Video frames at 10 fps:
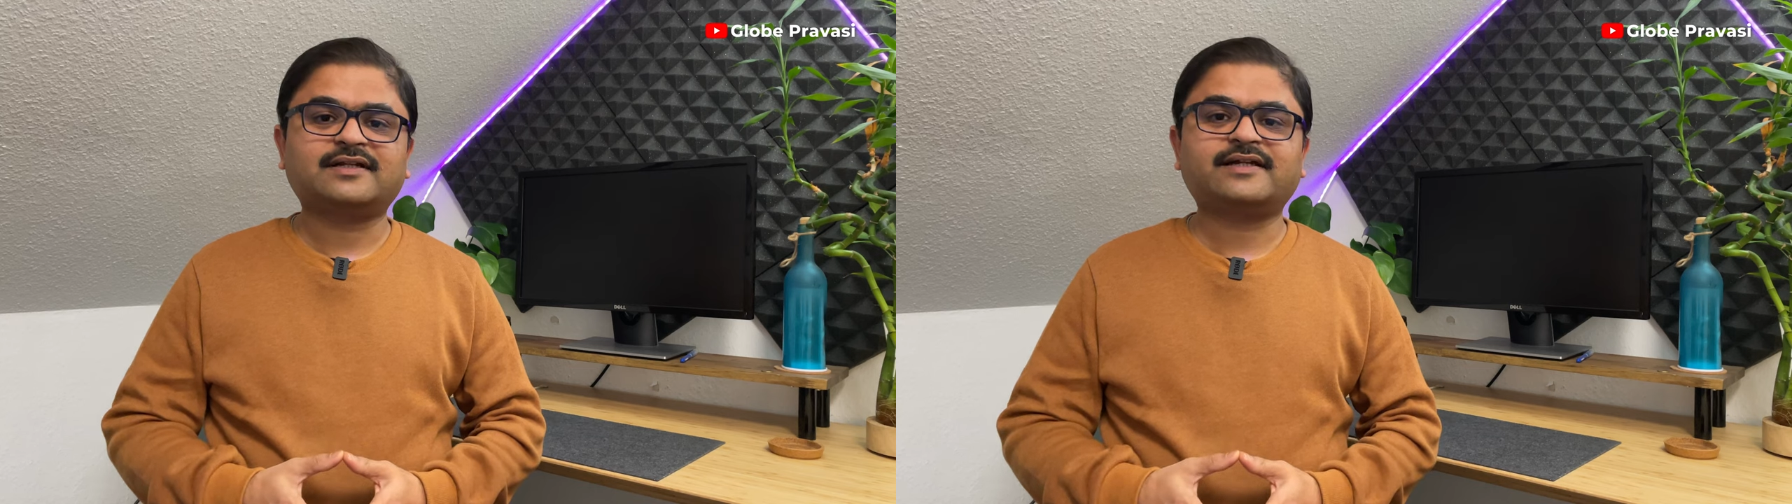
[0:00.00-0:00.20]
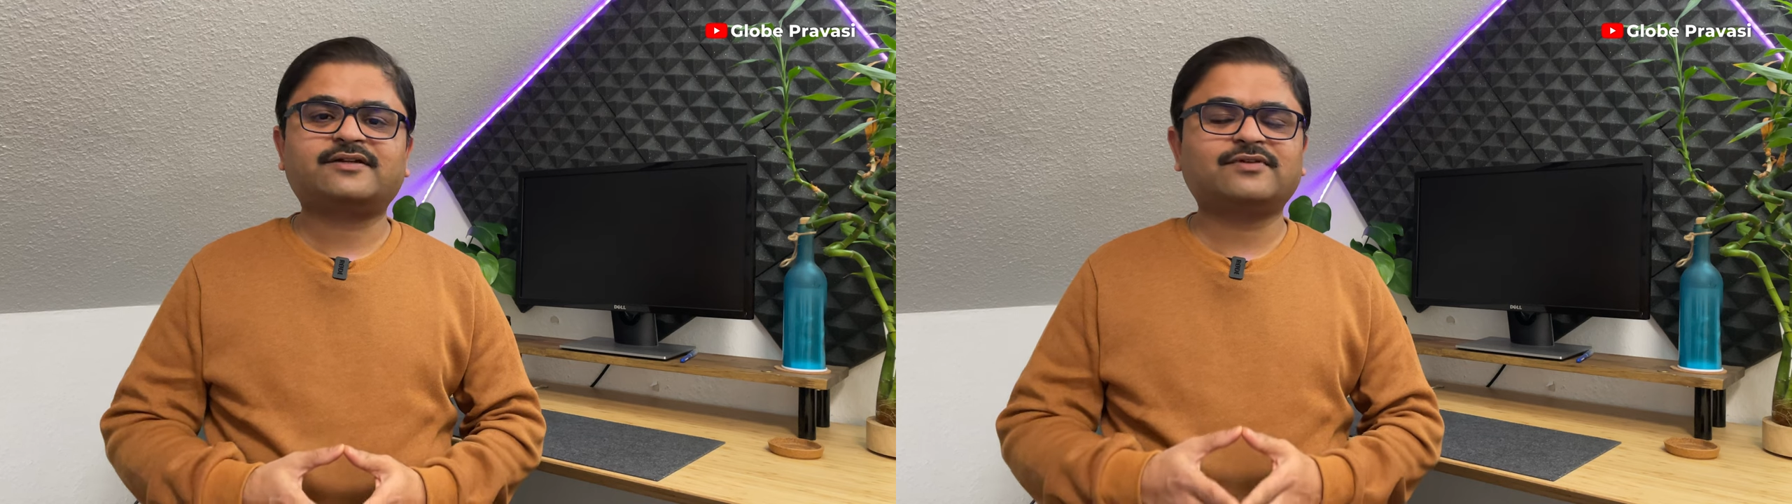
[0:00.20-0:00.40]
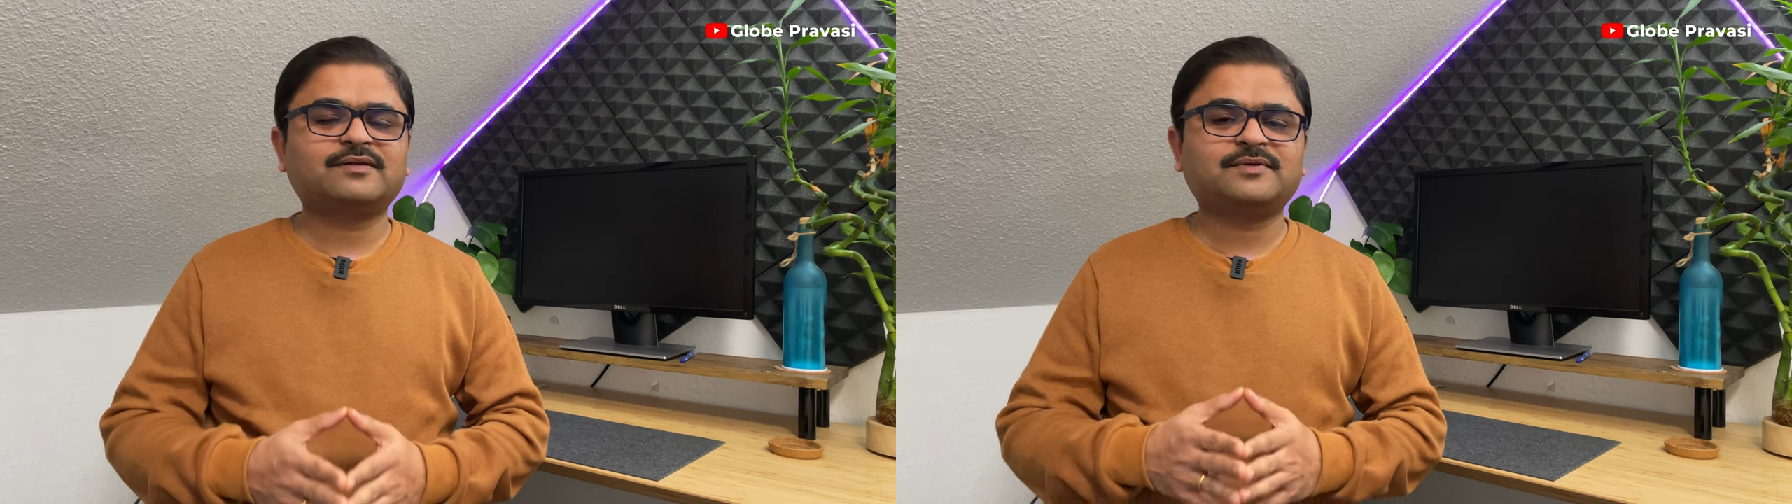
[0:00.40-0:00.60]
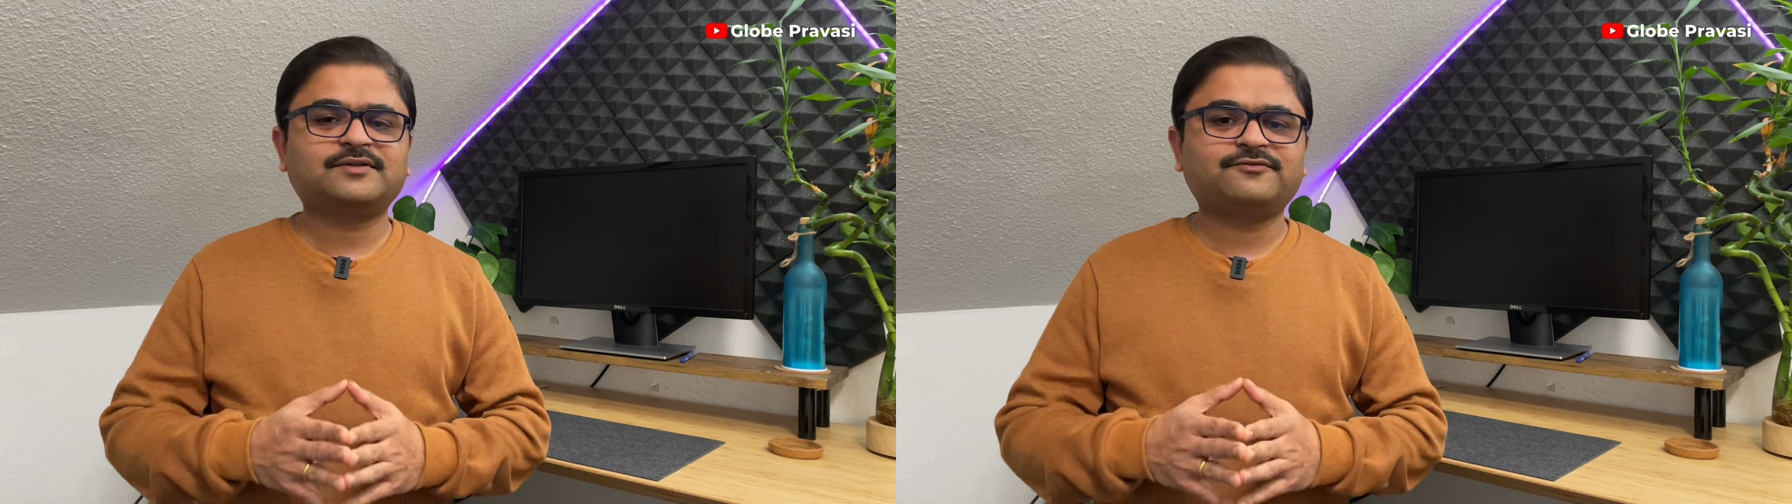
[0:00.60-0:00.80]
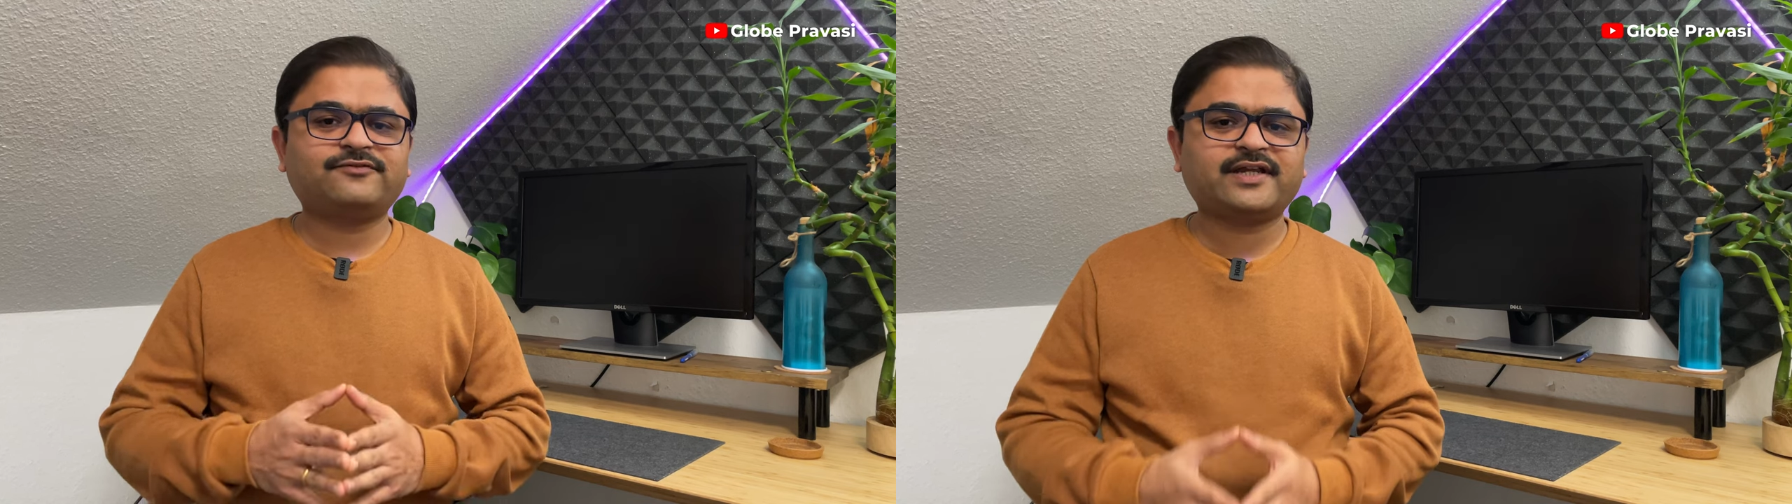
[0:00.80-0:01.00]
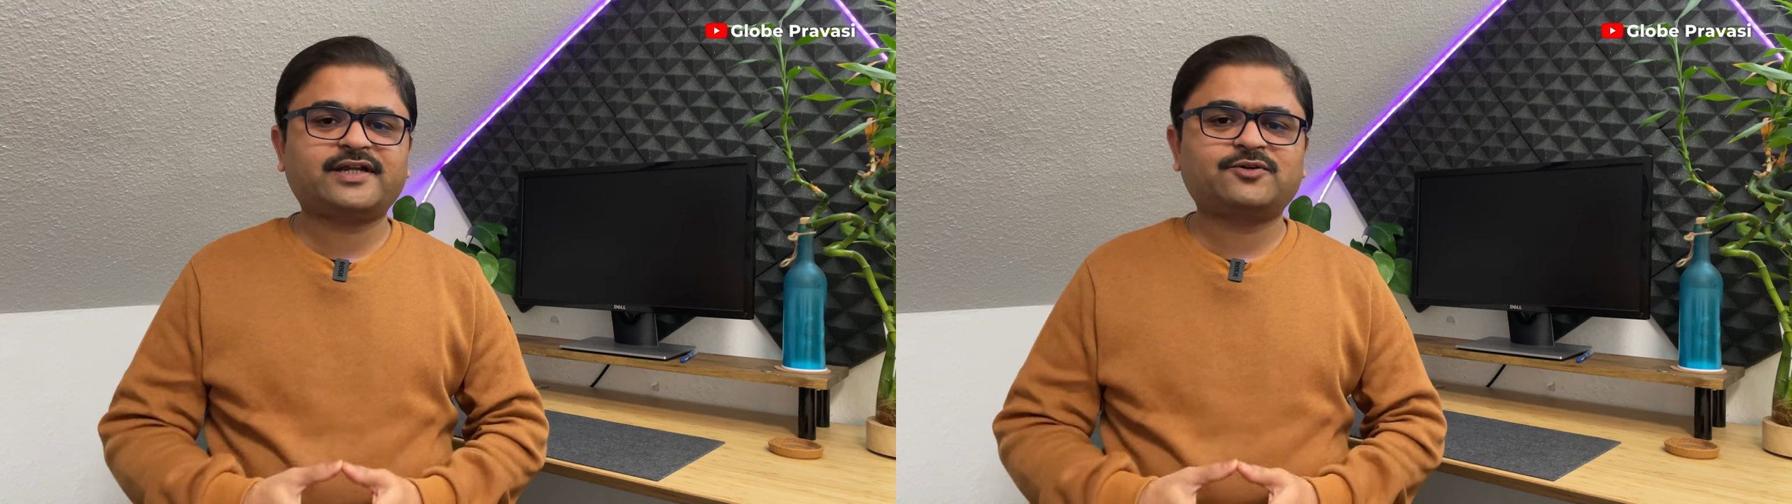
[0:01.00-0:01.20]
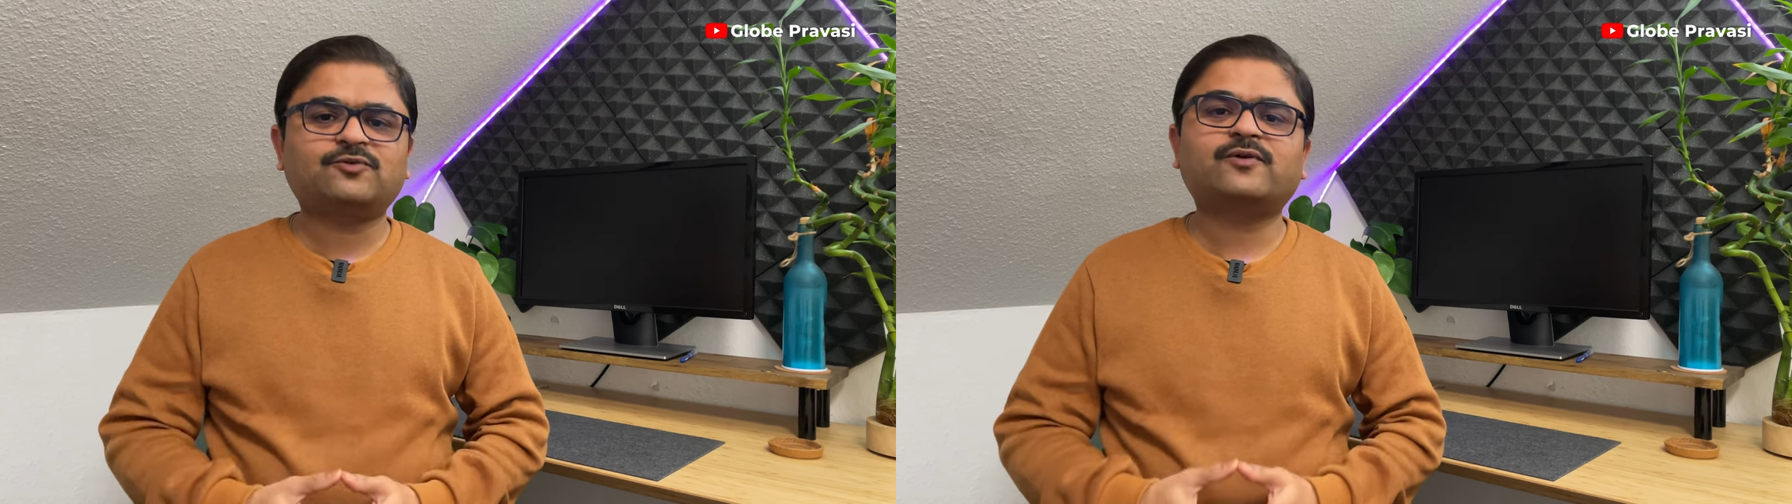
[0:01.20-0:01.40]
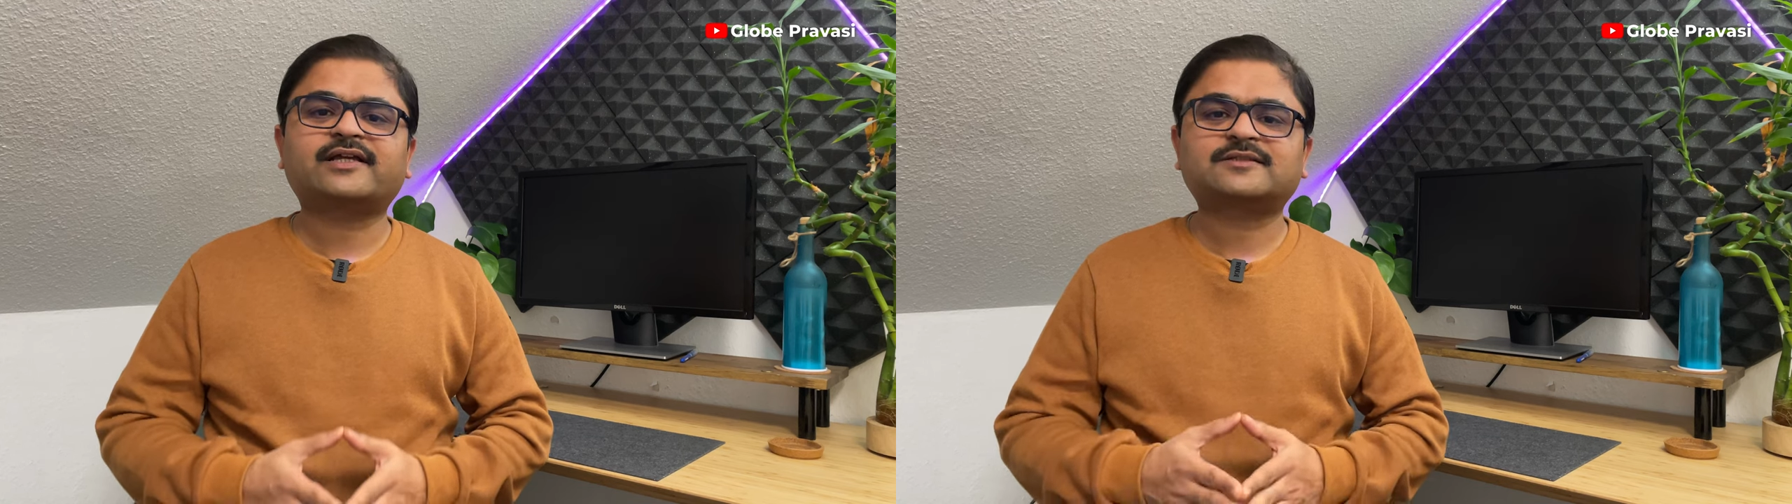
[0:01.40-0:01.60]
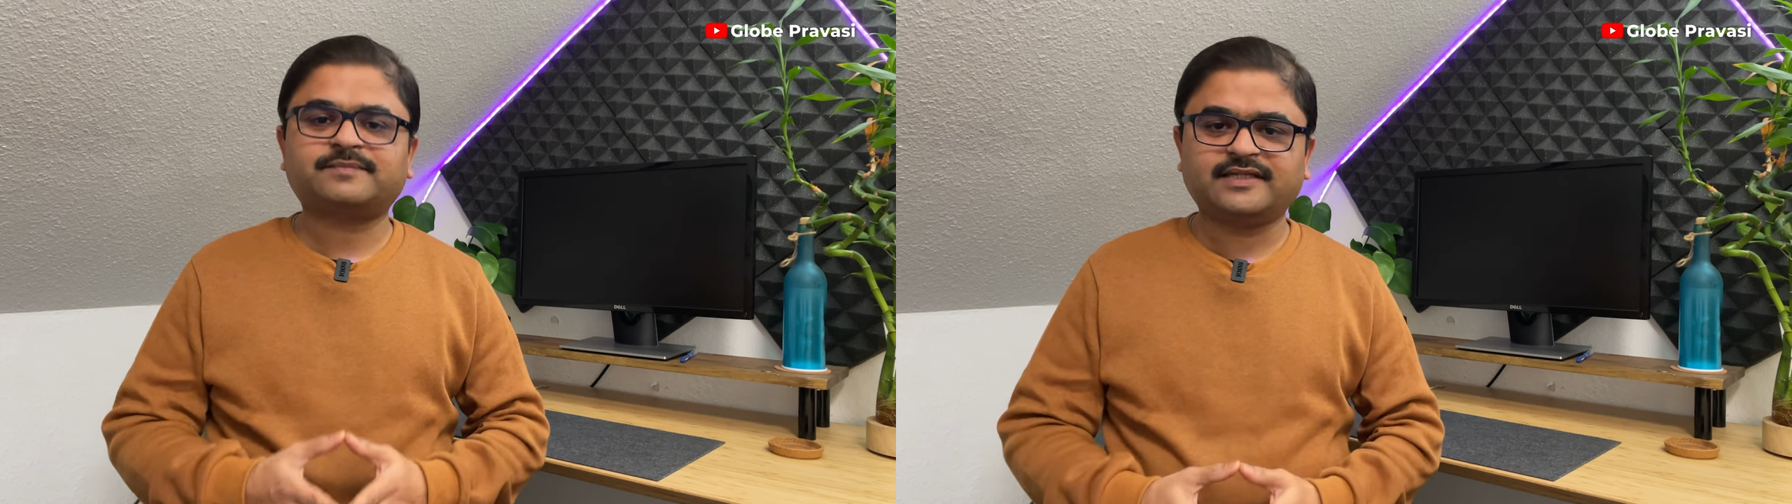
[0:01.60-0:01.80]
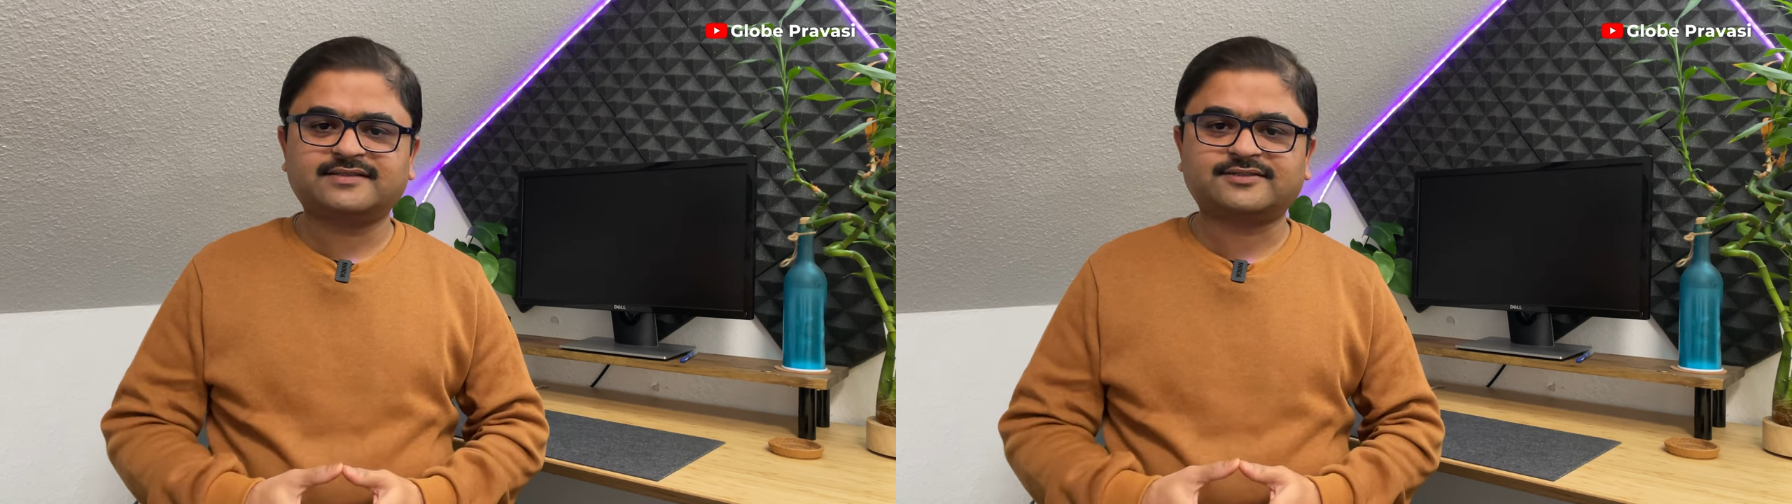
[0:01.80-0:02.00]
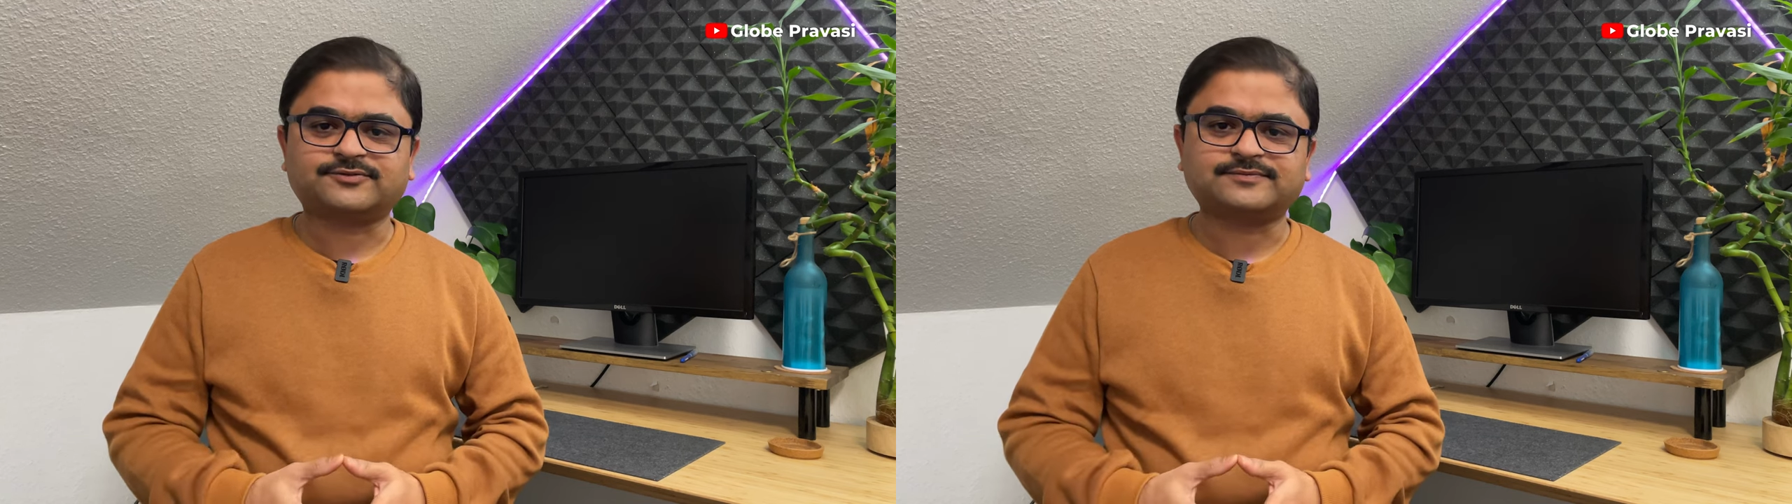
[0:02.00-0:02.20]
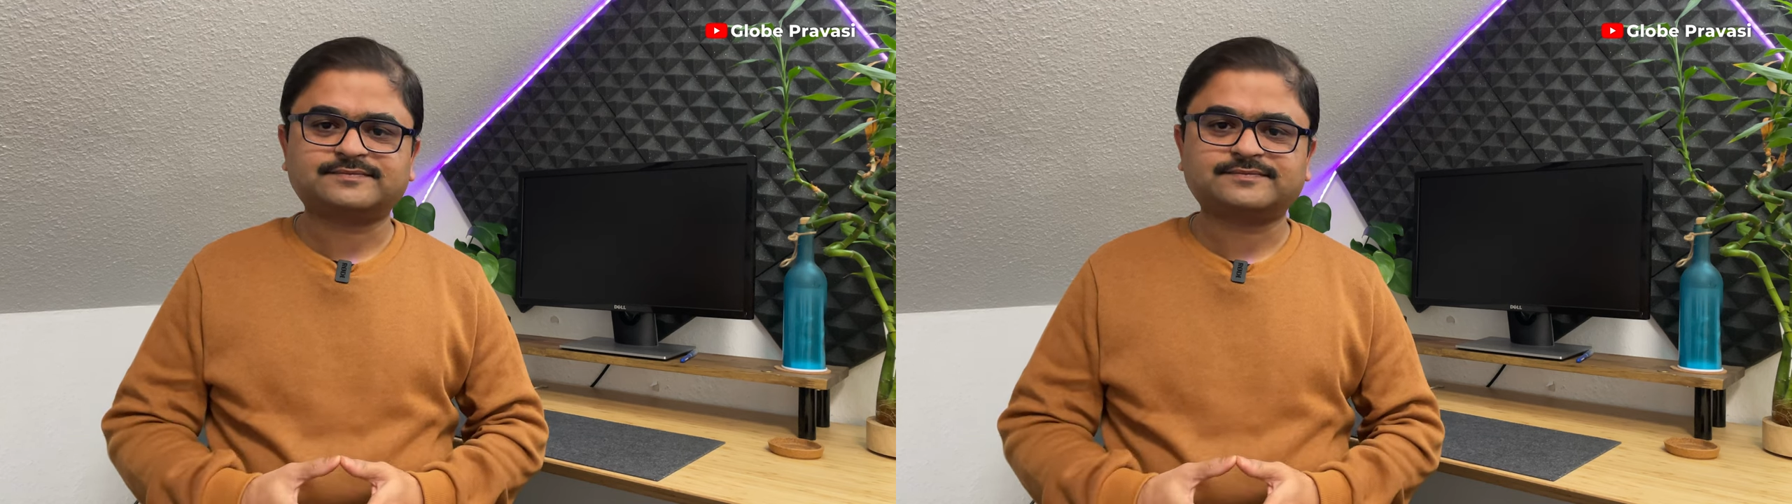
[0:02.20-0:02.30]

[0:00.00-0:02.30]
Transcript: It will be way too expensive.